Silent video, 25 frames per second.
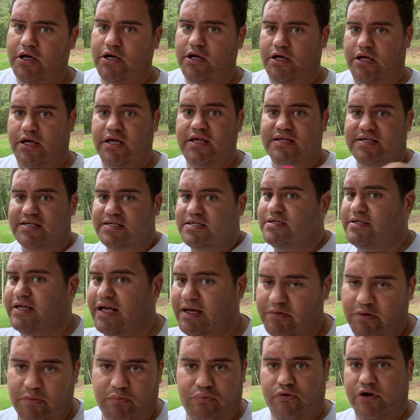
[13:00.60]
he can
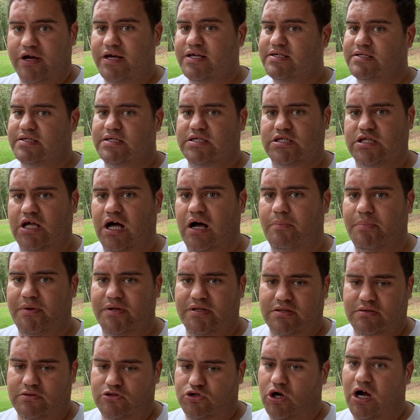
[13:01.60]
slam the brakes and stop
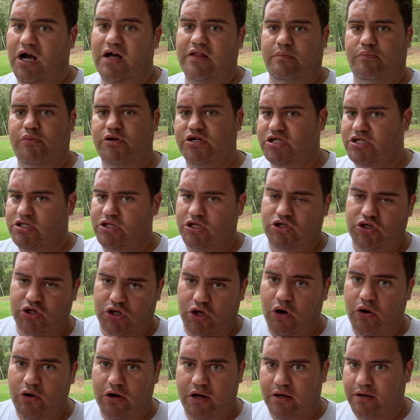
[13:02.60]
it dry. The person in the
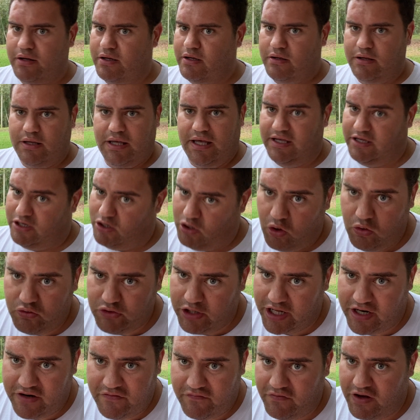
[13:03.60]
Toyota can't go
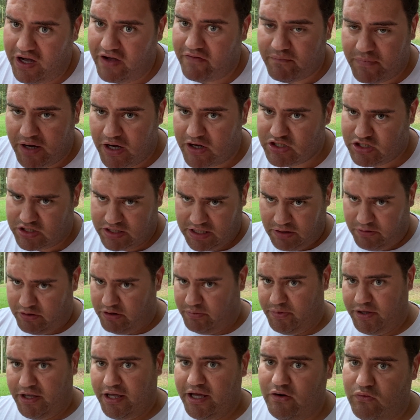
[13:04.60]
95 miles an hour
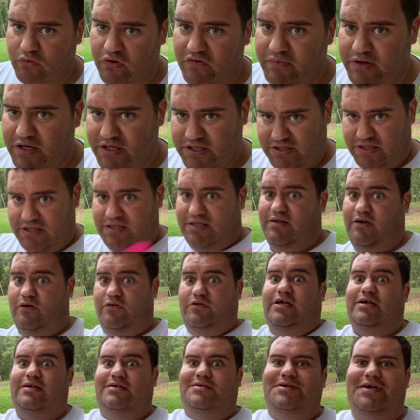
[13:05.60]
to begin with because the whole
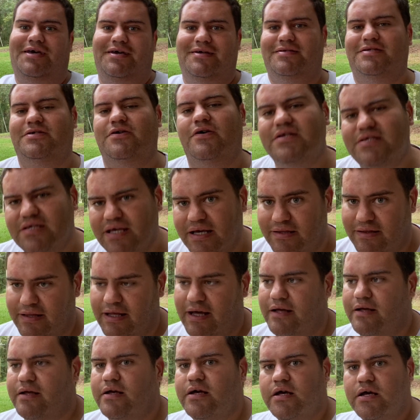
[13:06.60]
thing's shaking. So it's like
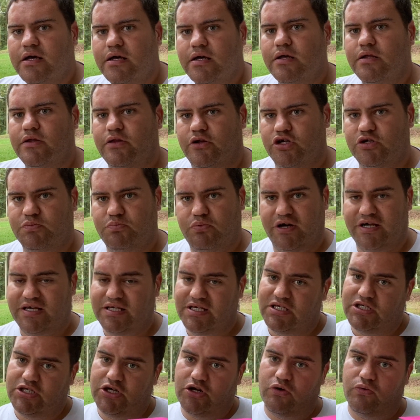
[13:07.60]
that. There's
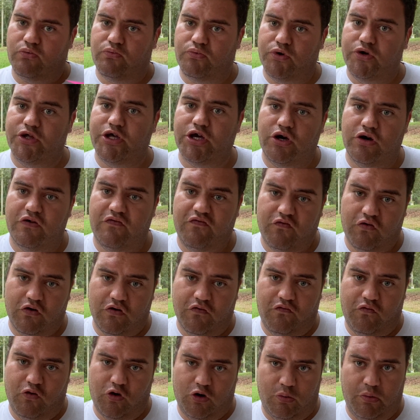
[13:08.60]
places that are really good for
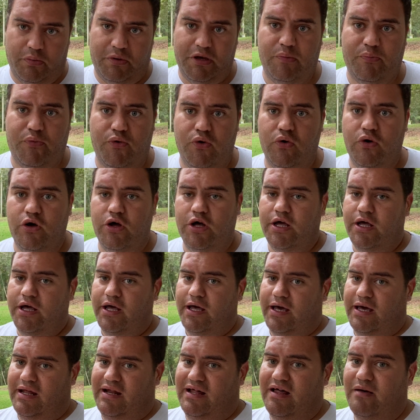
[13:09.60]
affordable people,
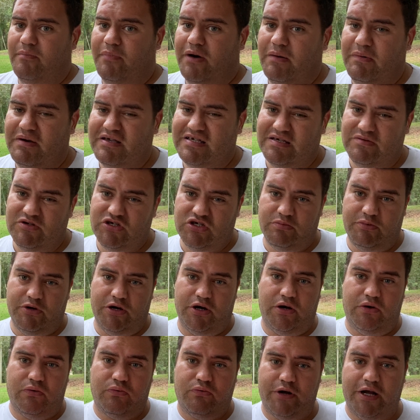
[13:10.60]
and Alabama seems to be
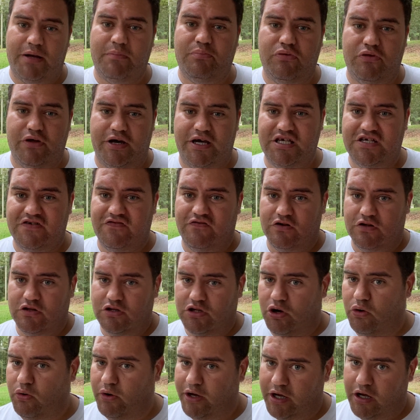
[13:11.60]
a great place for
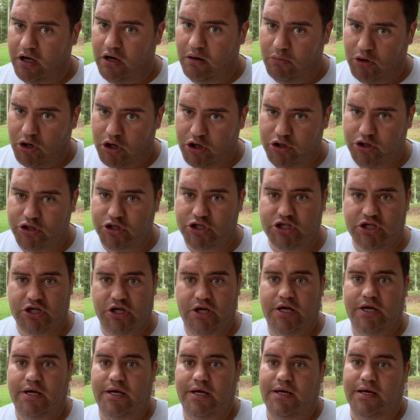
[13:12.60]
low-income earners
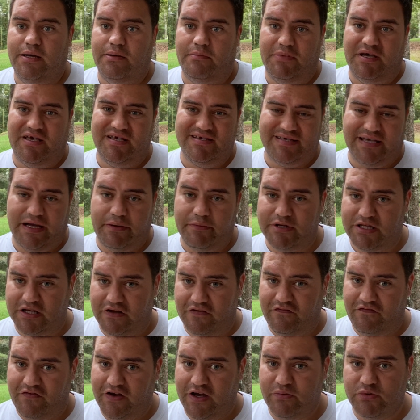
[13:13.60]
because
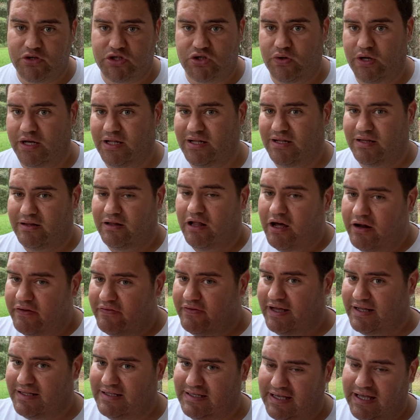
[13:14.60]
everything favors you. And a lot of
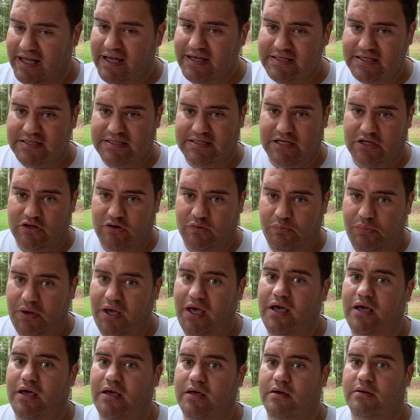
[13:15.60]
that taxes that you
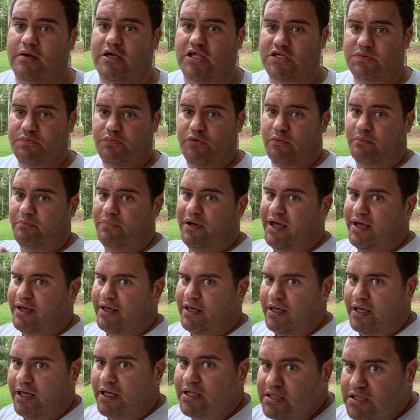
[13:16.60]
pay gets put
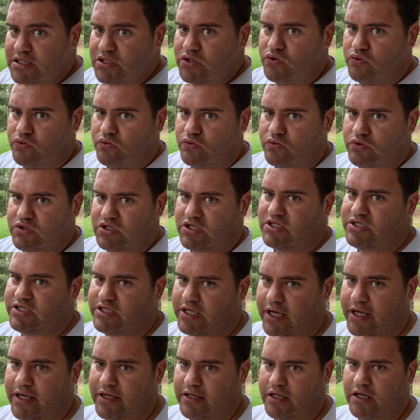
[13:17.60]
back into
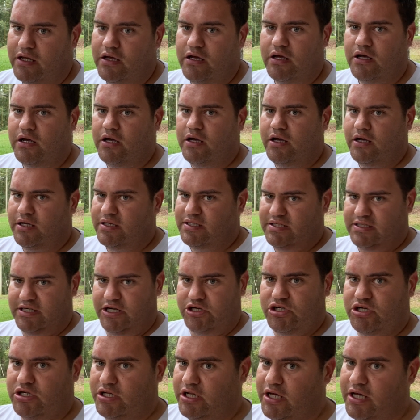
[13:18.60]
society.
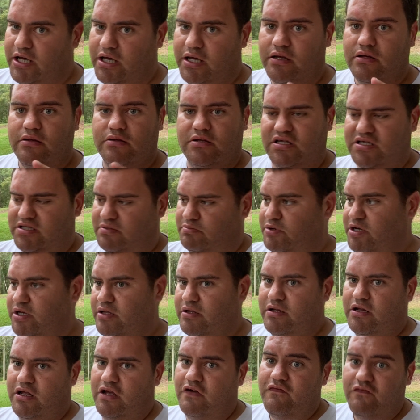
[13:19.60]
Section 8,
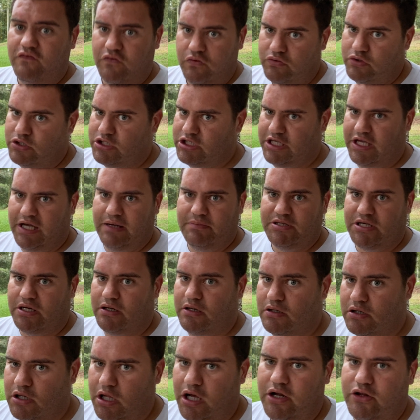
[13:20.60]
disability, food stamps,
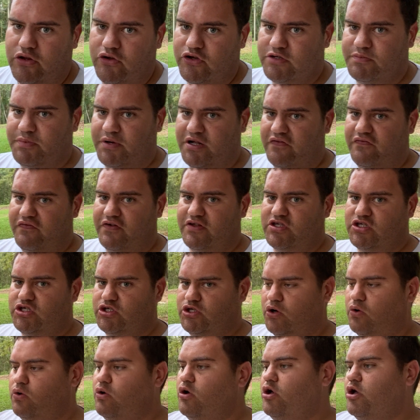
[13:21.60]
a lot of those benefits.
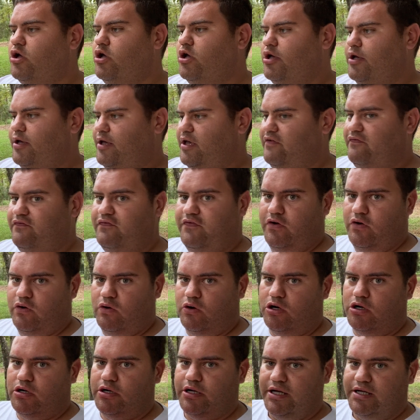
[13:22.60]
So if
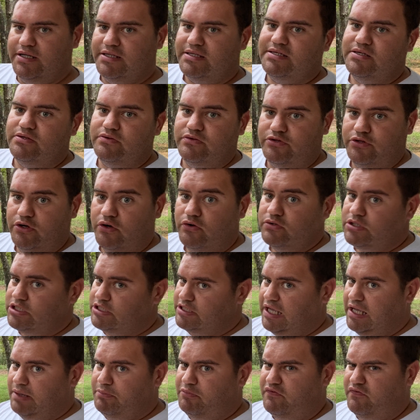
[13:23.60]
you're into those
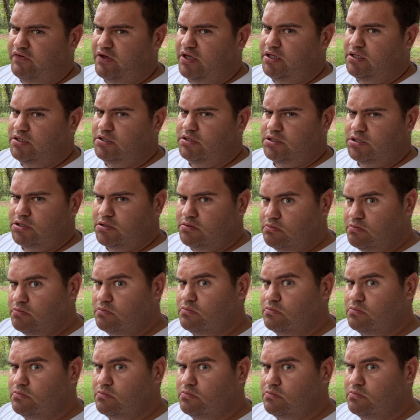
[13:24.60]
type of things,